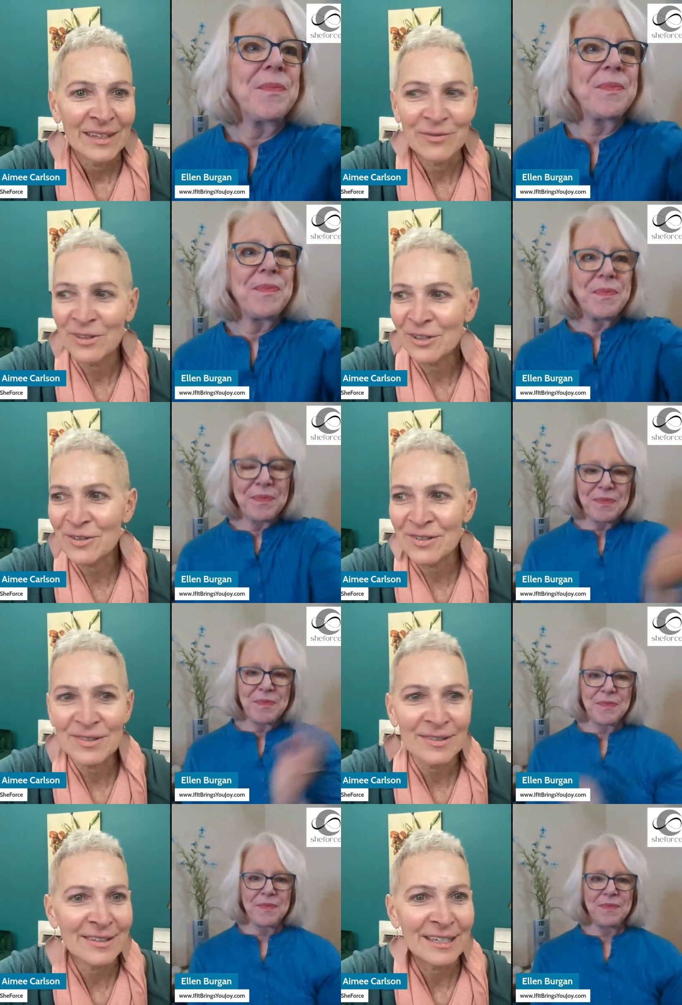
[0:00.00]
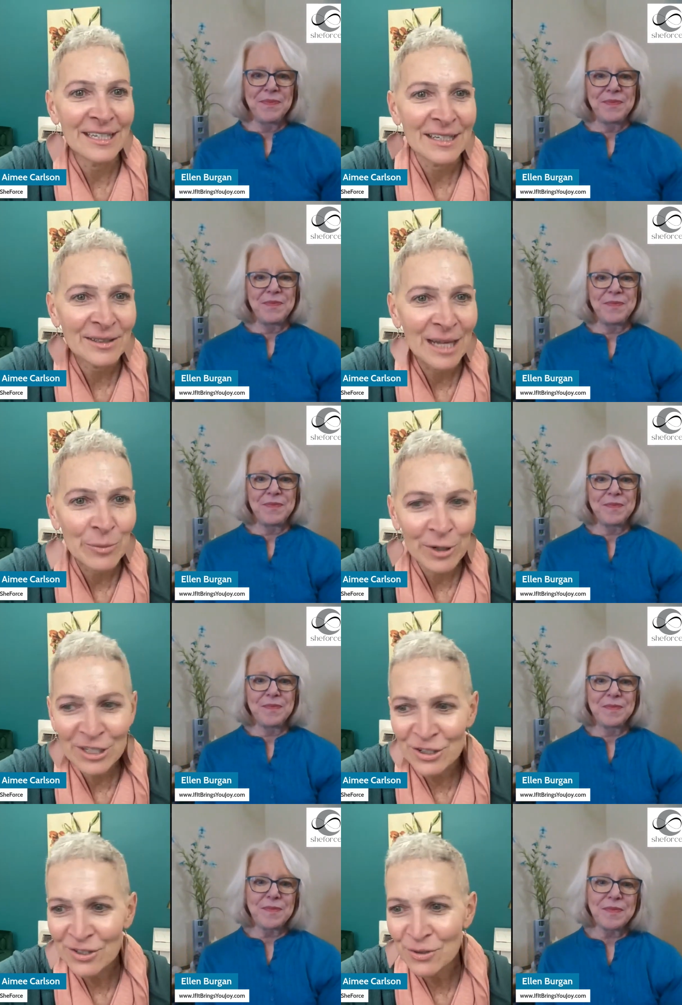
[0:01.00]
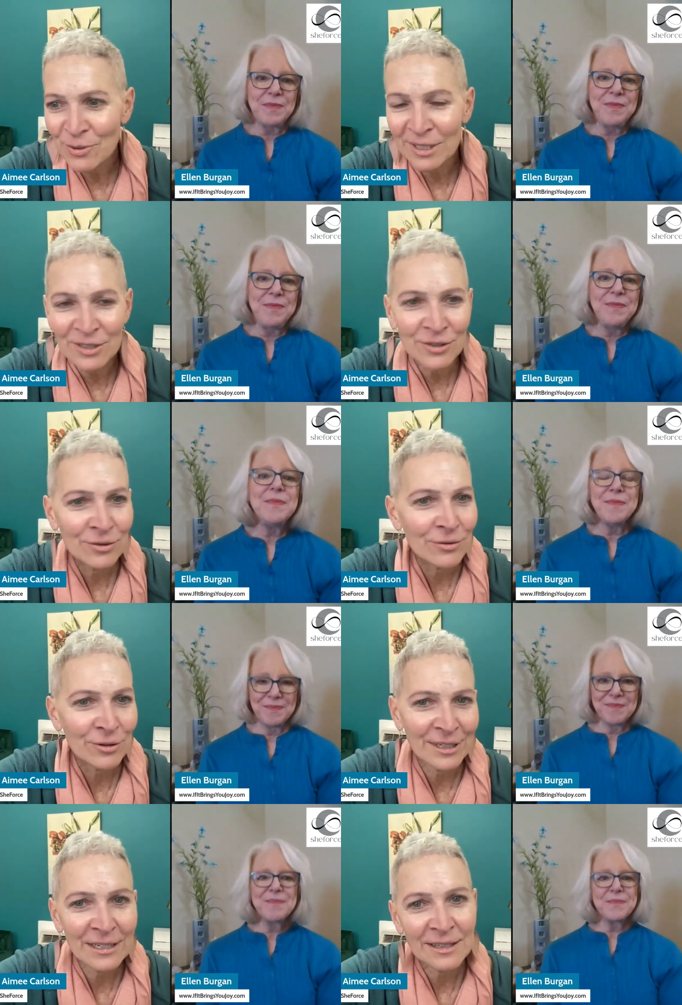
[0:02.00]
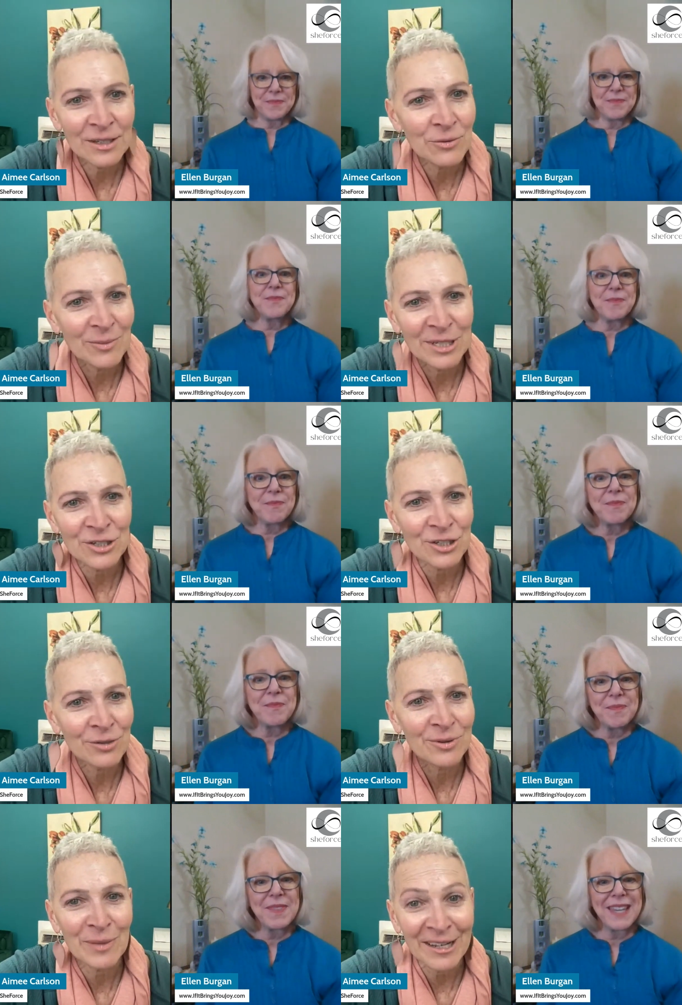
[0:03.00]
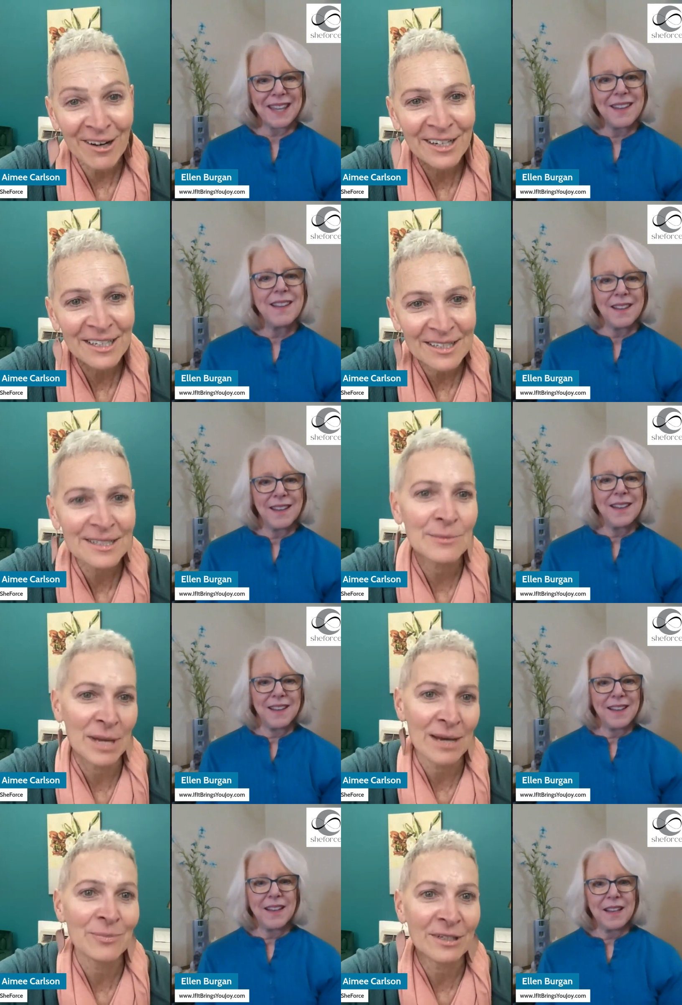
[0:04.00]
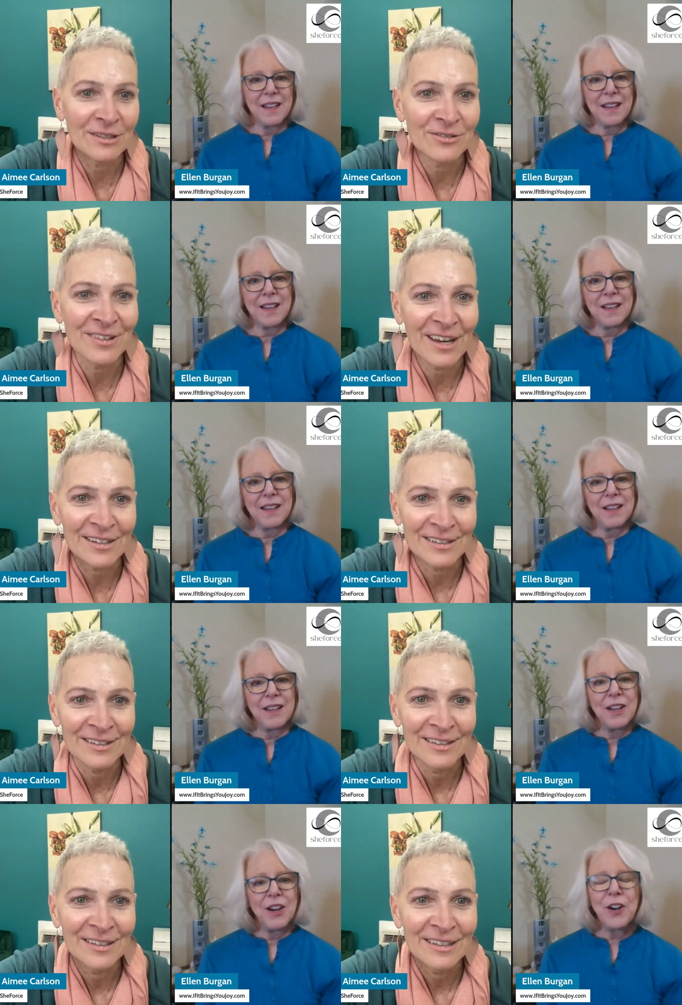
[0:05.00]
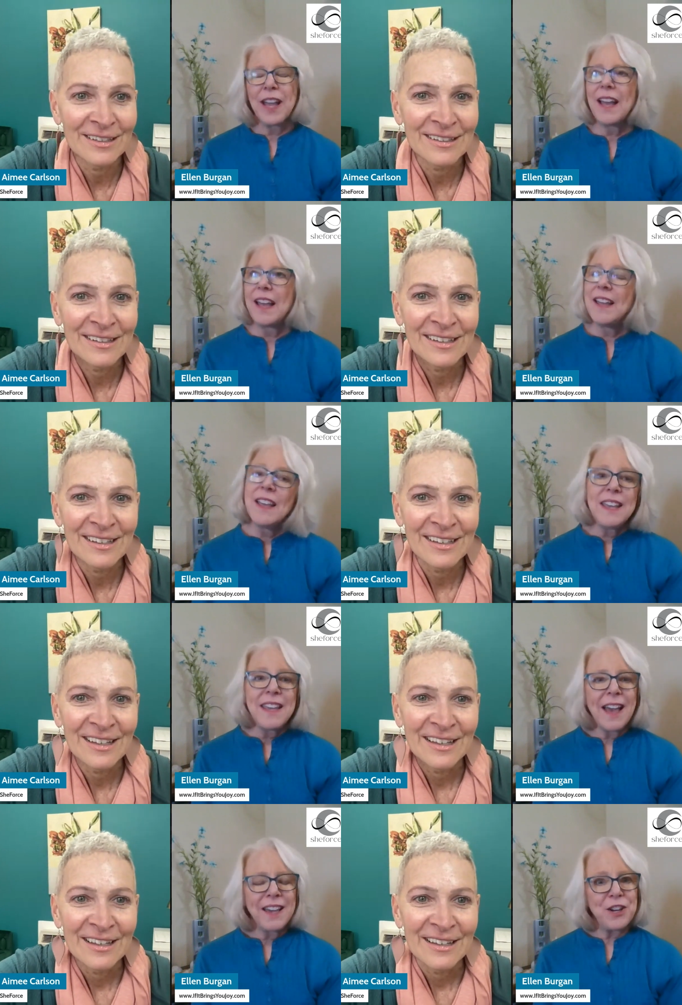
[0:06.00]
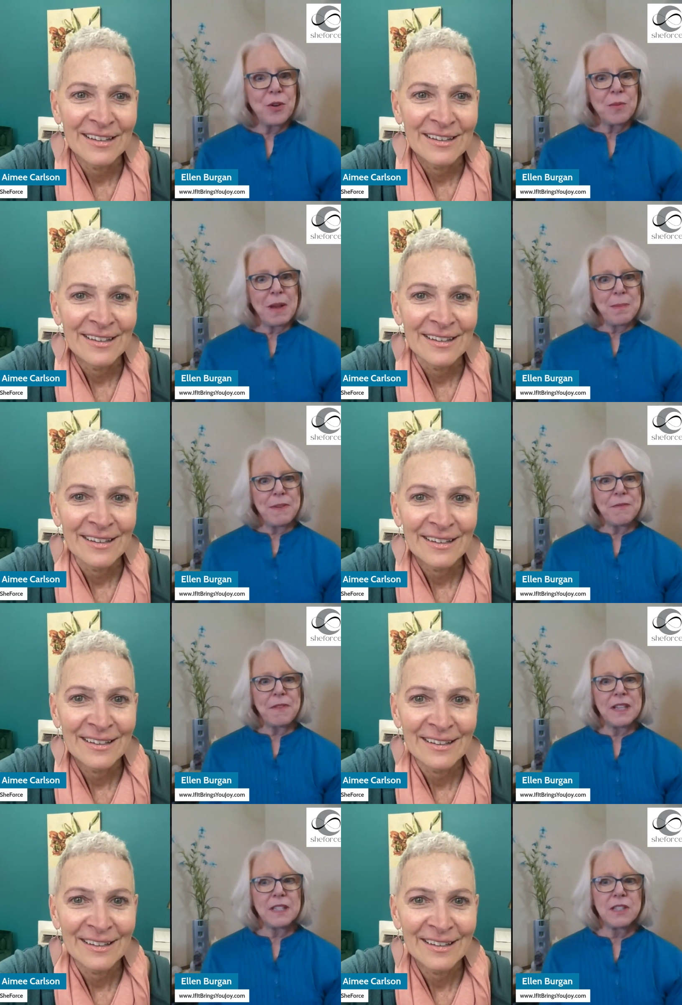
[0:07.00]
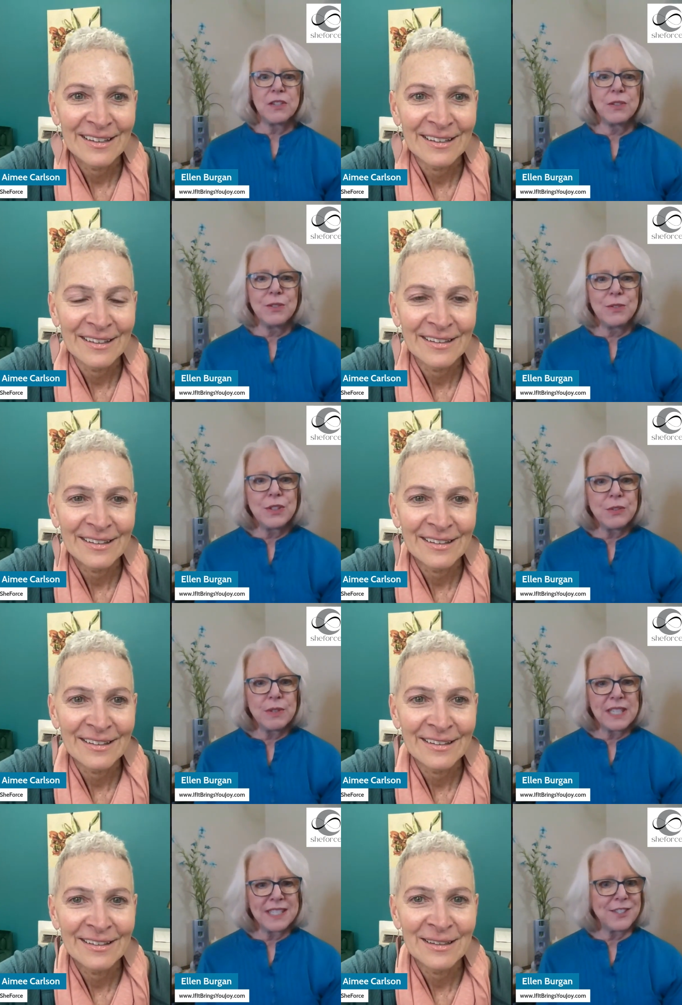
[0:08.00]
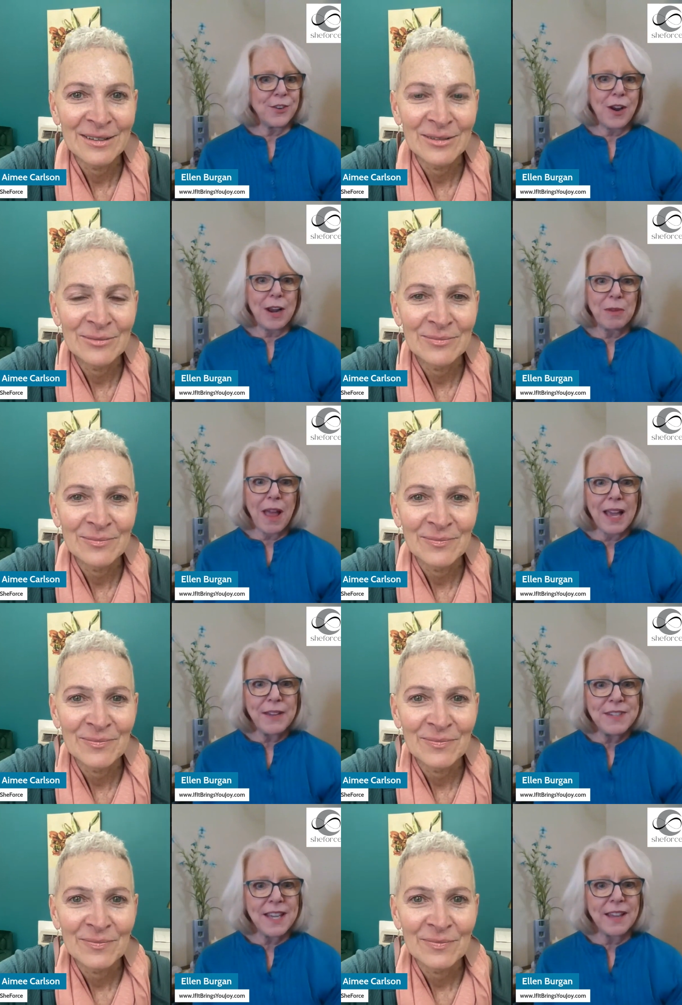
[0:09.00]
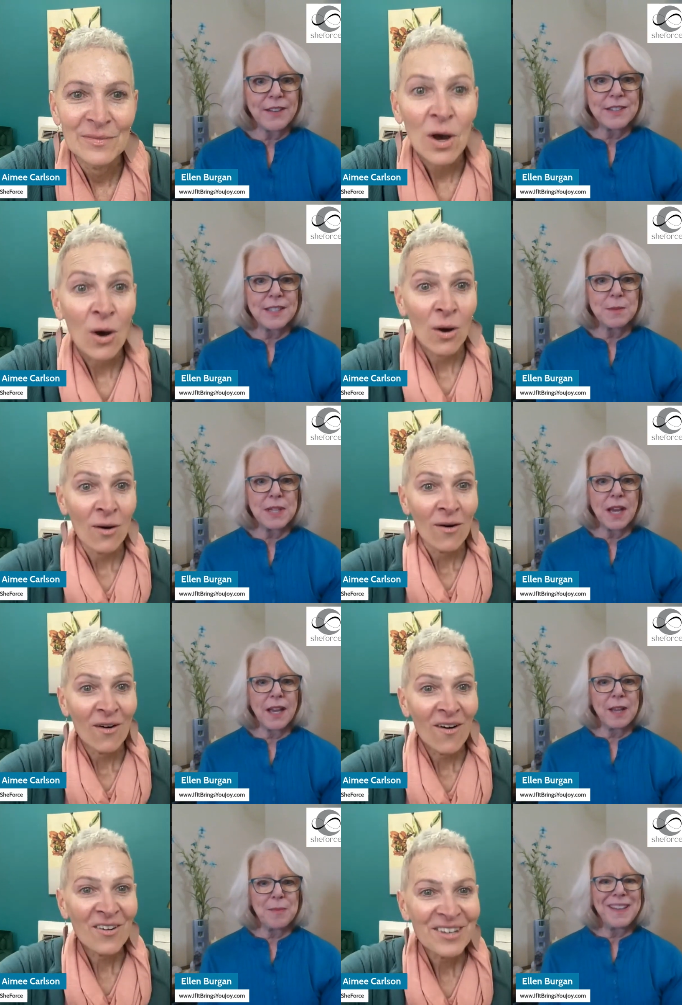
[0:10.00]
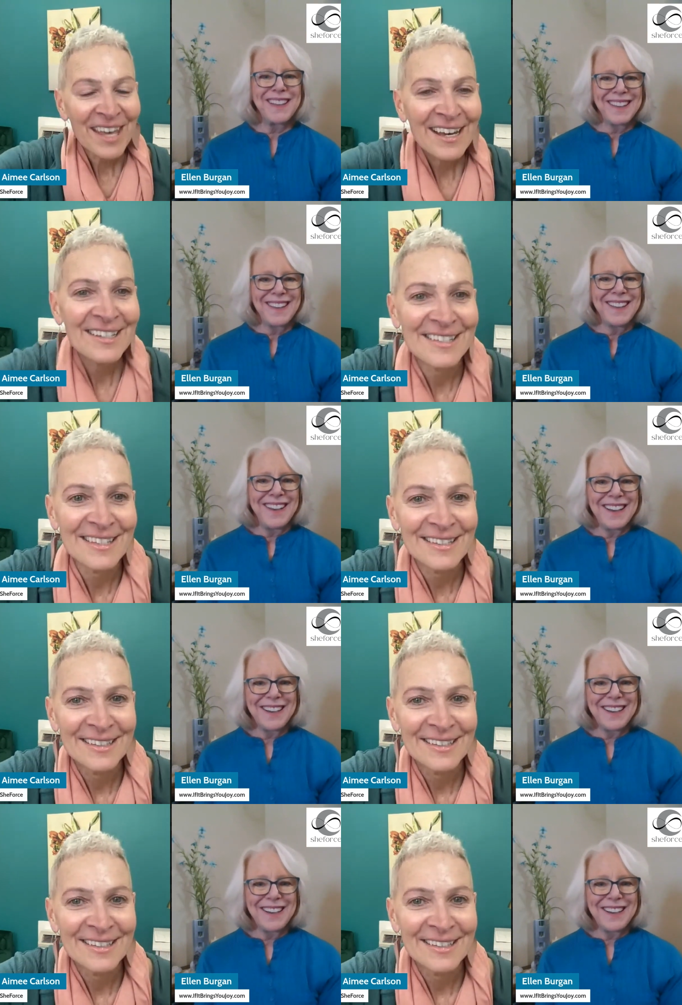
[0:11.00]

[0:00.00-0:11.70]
Speaker 1: if there's any collaborations you want to do or anything you want me to share with my audience, I'm happy to do that.
Speaker 2: Okay. Yeah, you know, it might be fun to do an Instagram live together sometime. Yes.